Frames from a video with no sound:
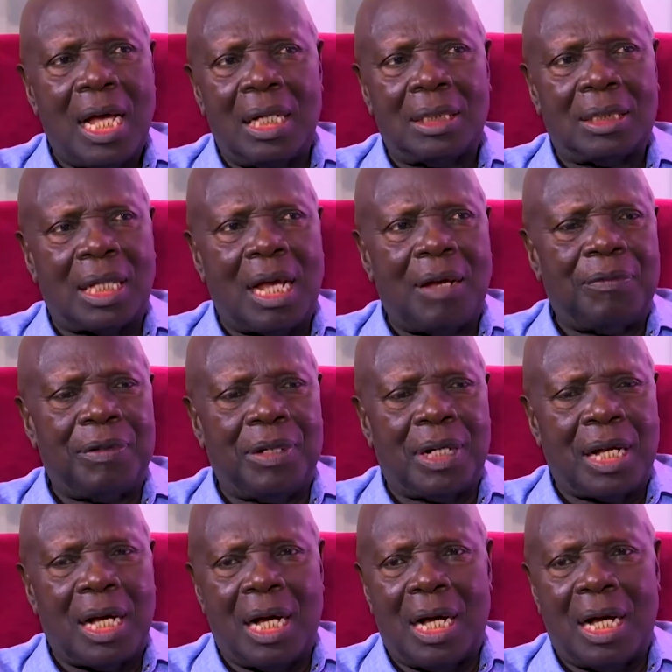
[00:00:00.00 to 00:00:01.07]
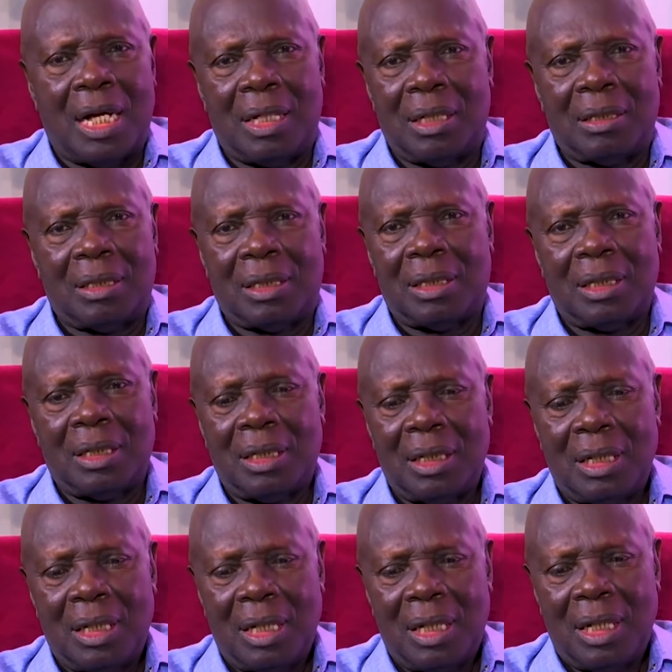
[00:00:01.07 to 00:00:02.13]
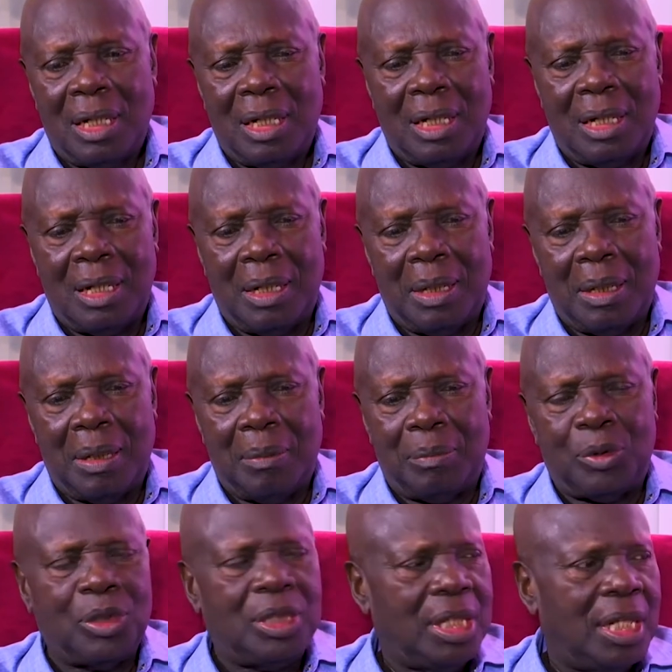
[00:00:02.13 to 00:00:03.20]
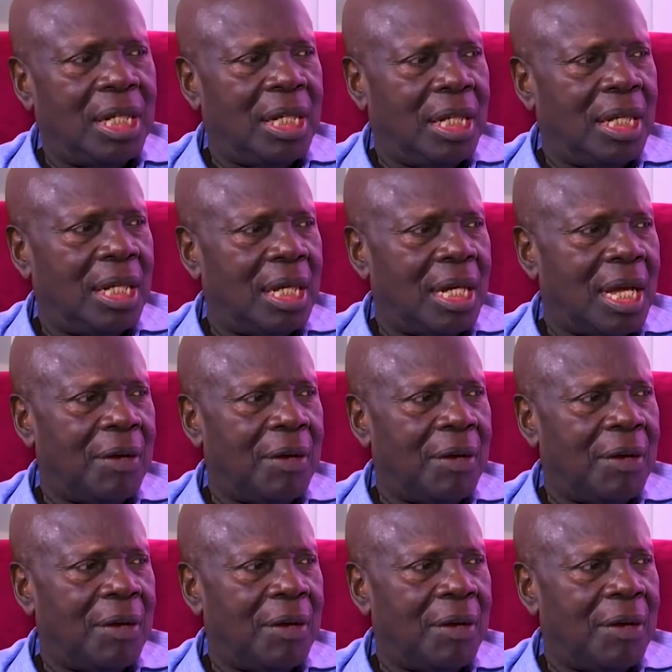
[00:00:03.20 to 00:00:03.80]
as Africa has uh, today,